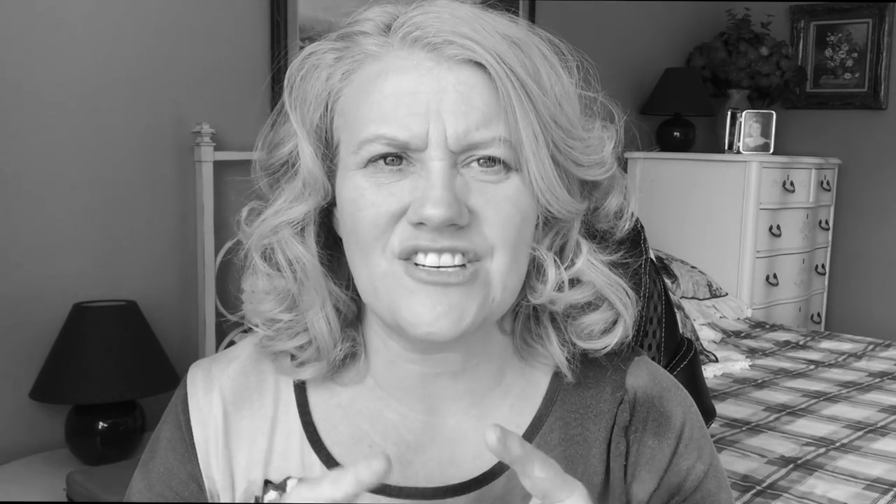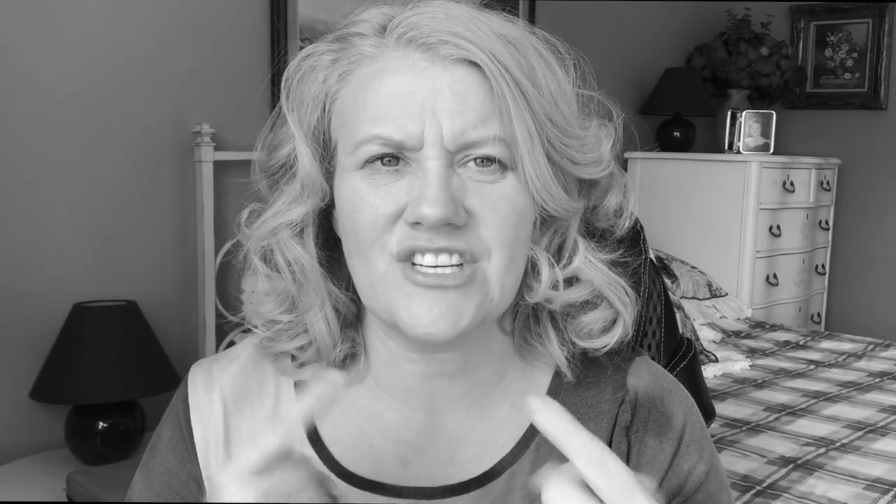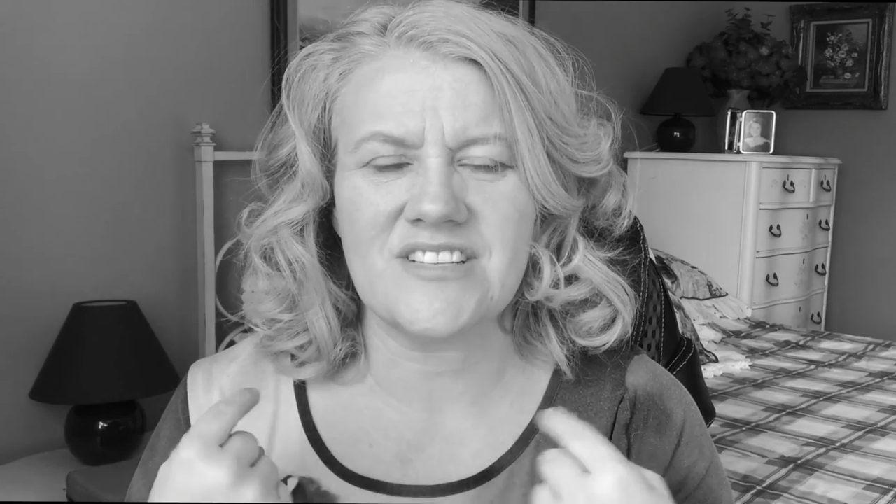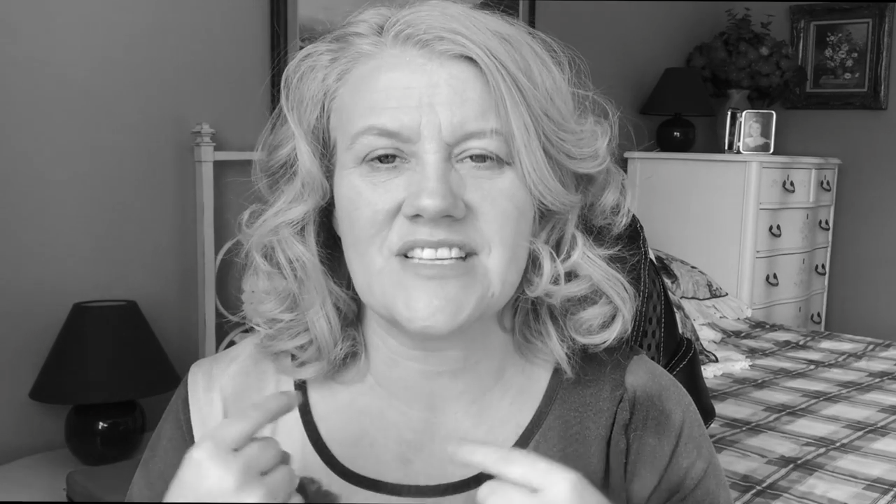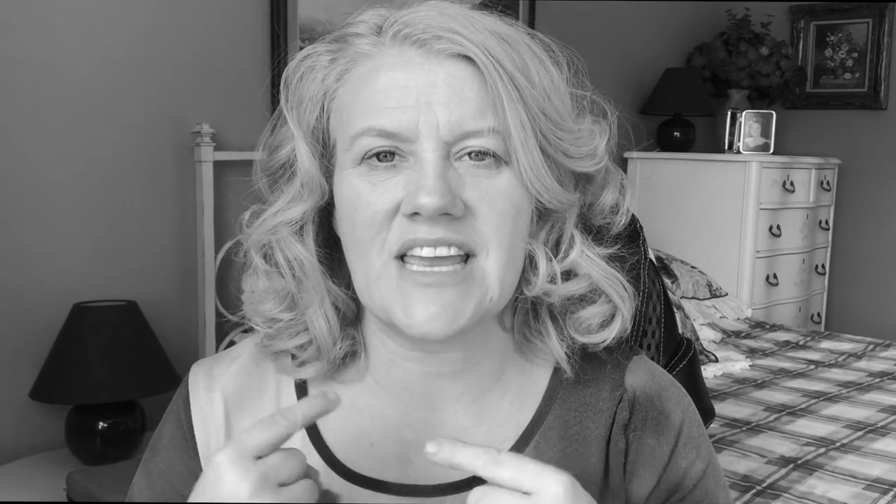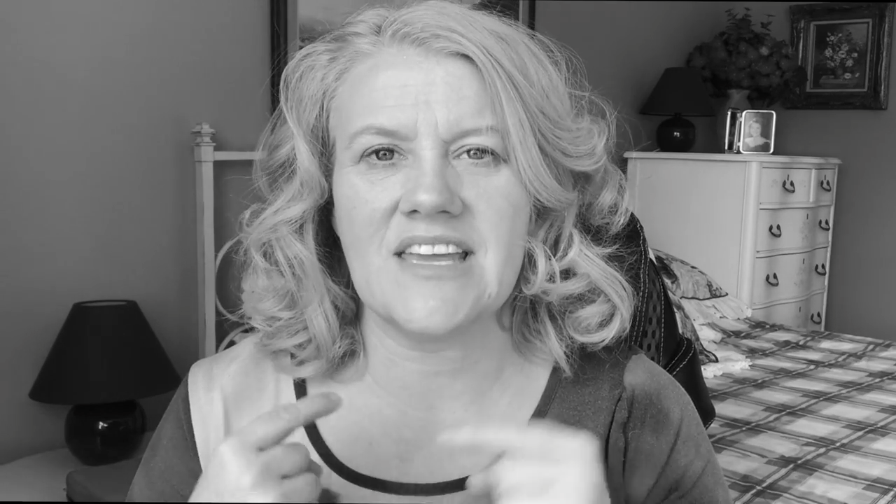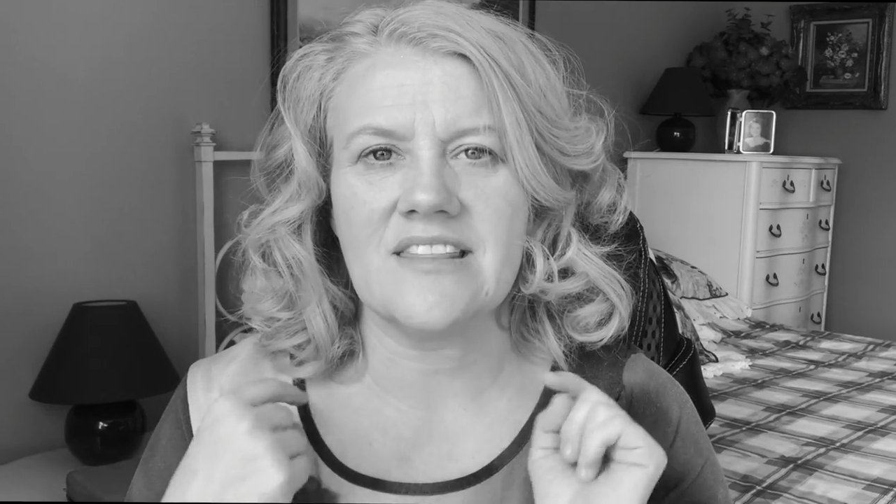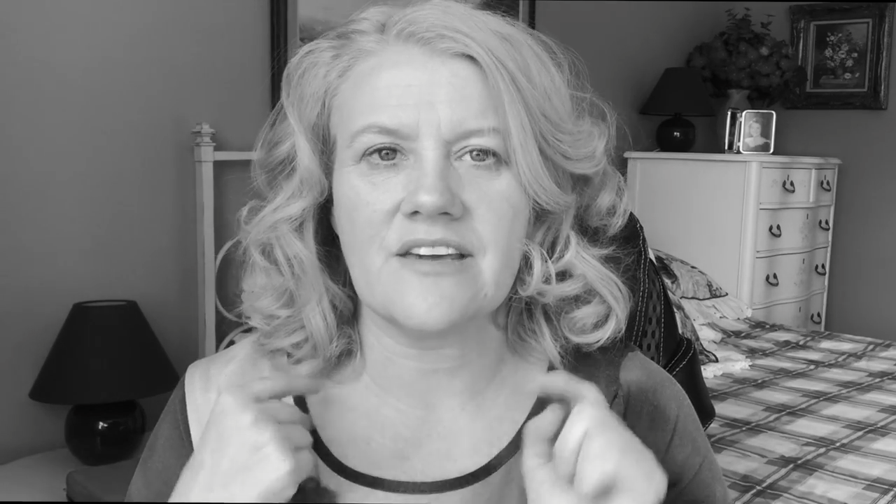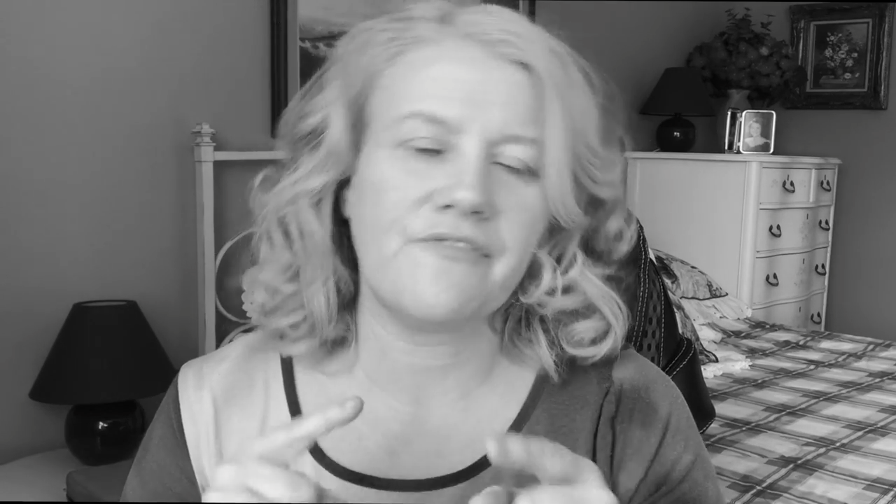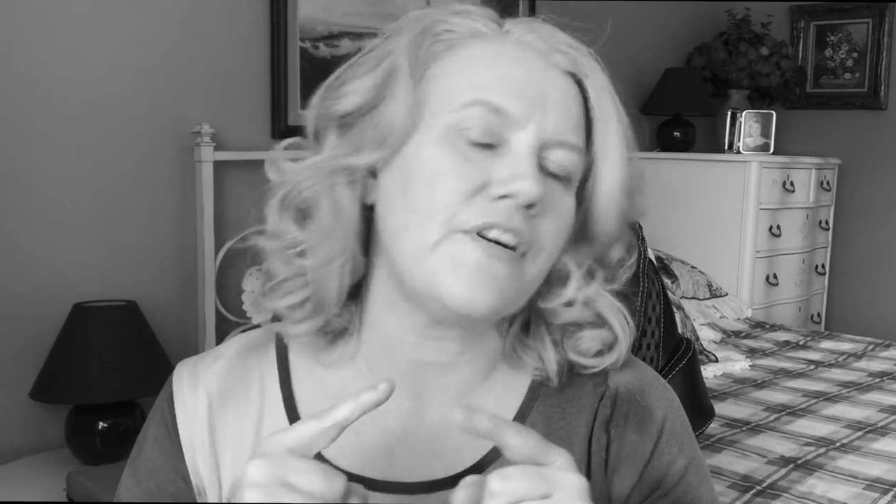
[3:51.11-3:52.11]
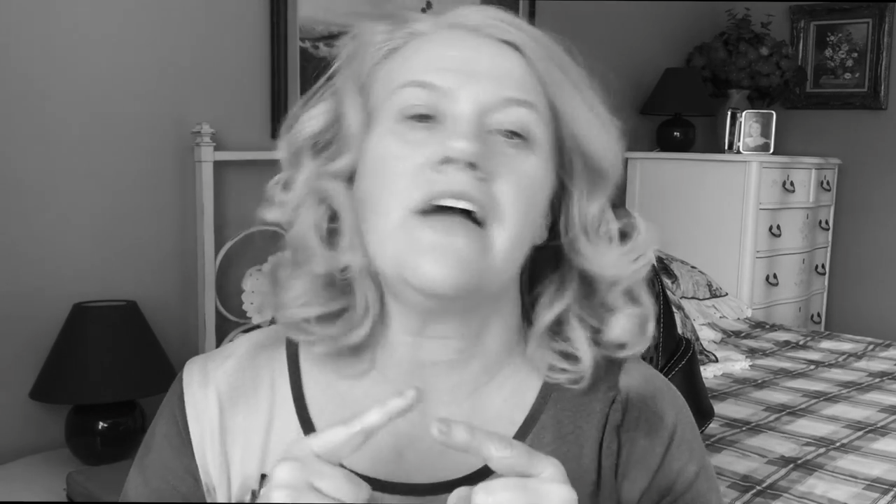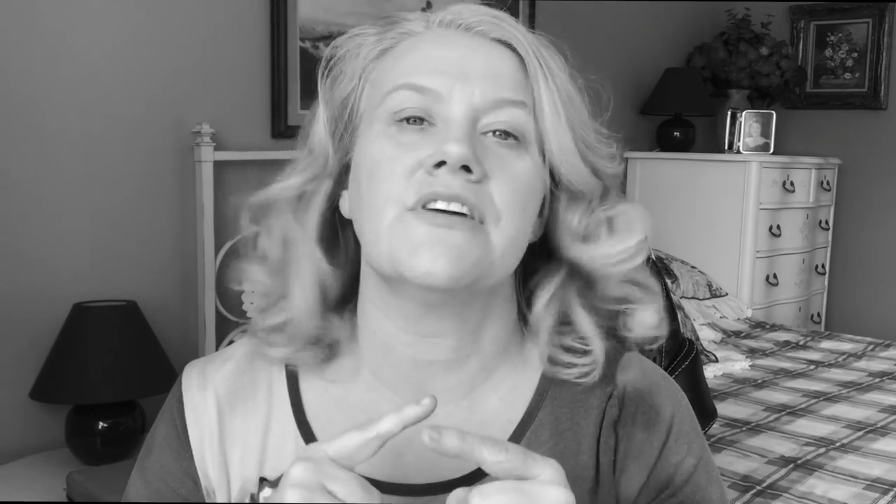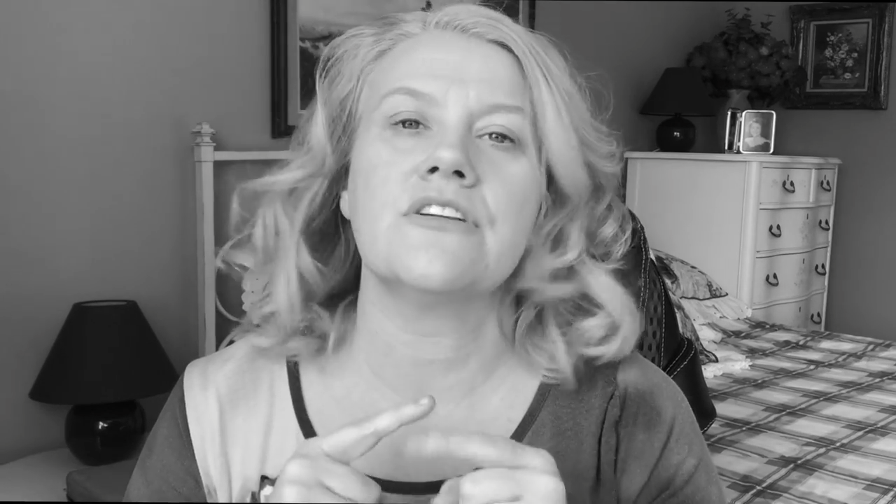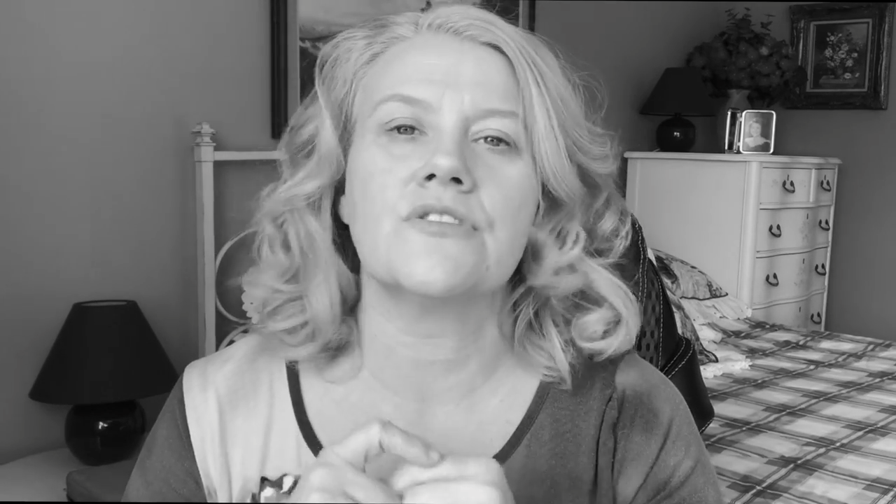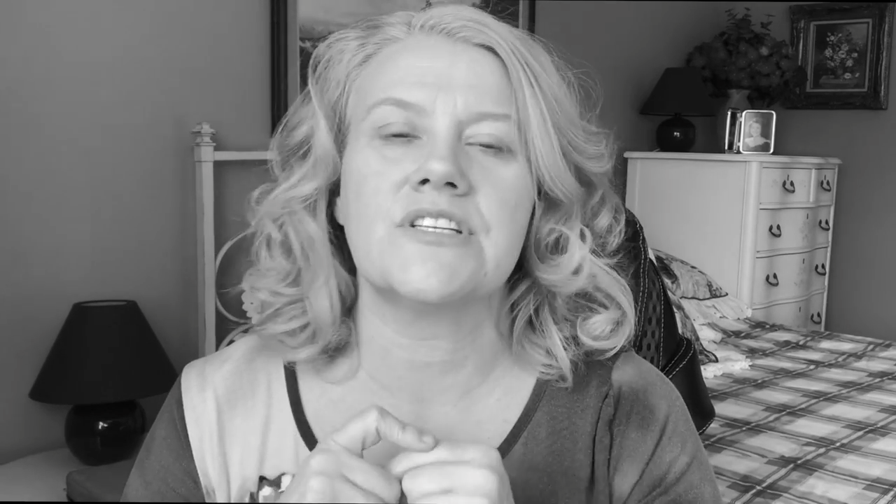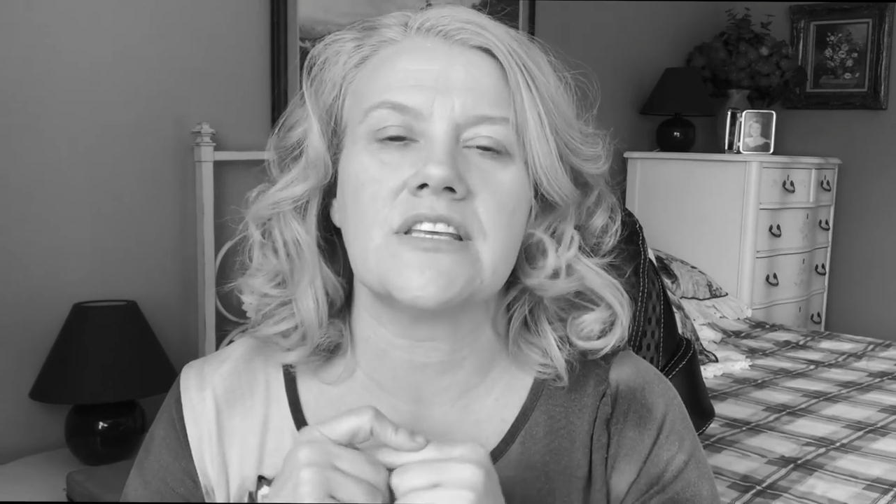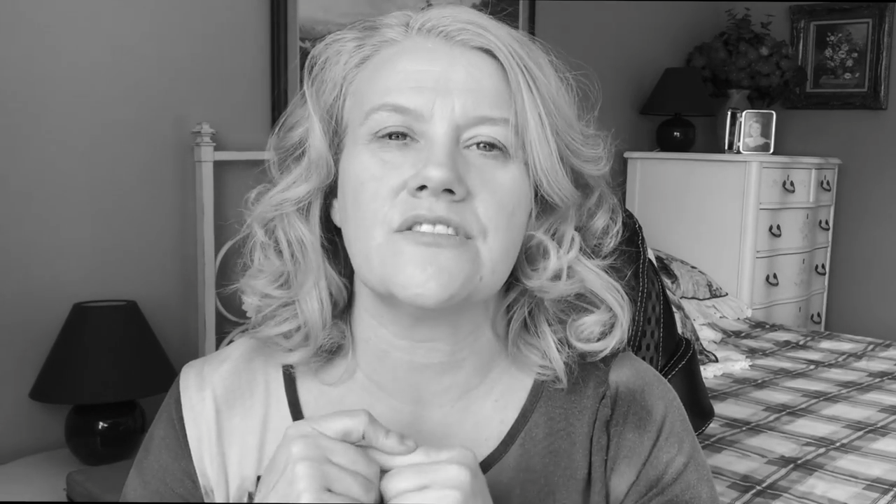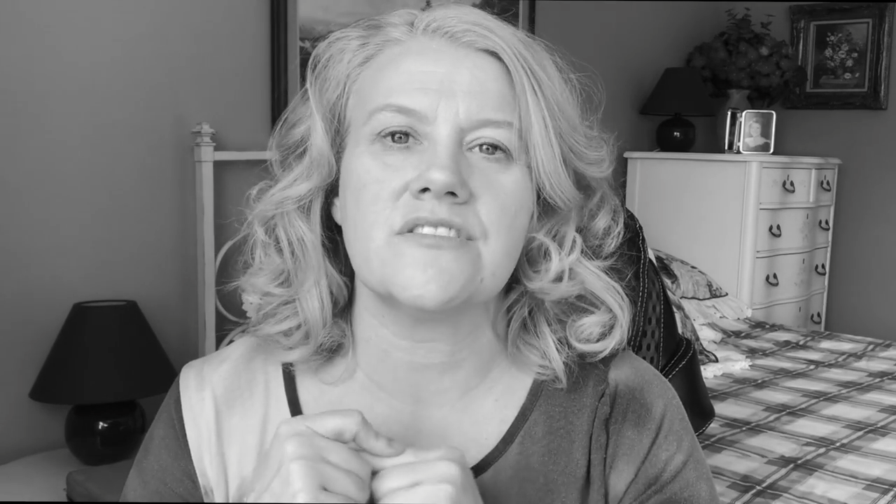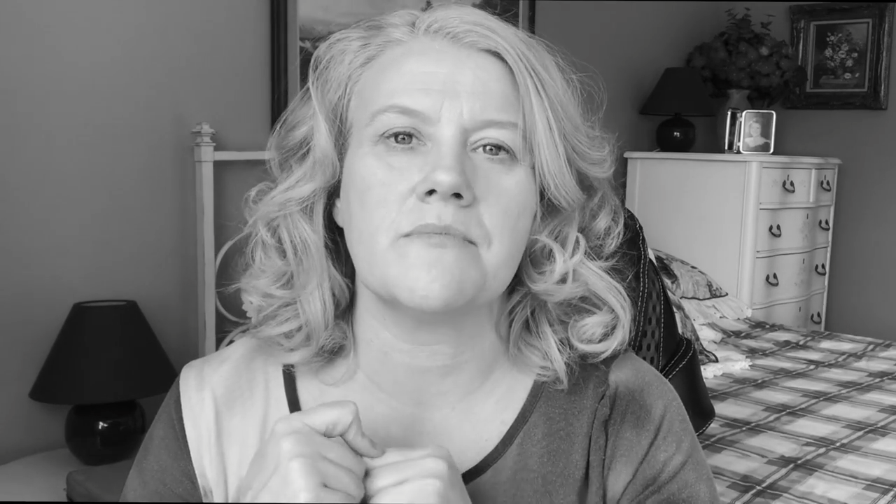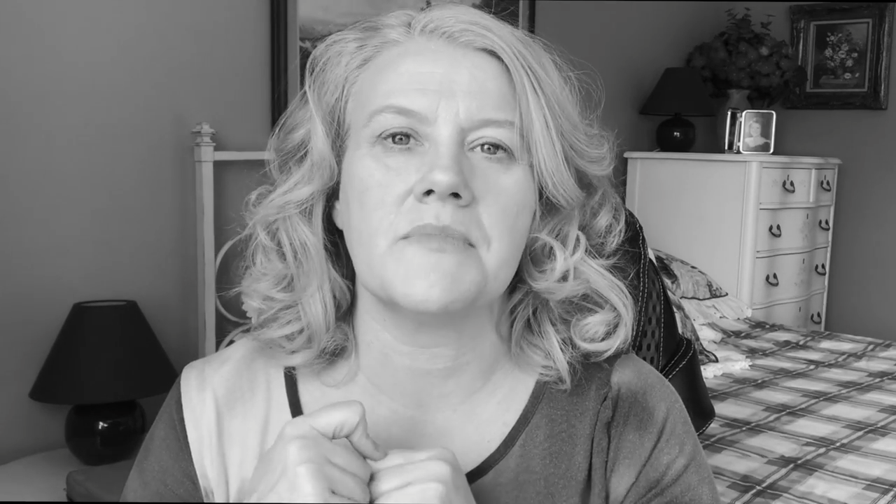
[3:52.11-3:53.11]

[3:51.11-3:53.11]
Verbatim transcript: just say that five hundred dollars a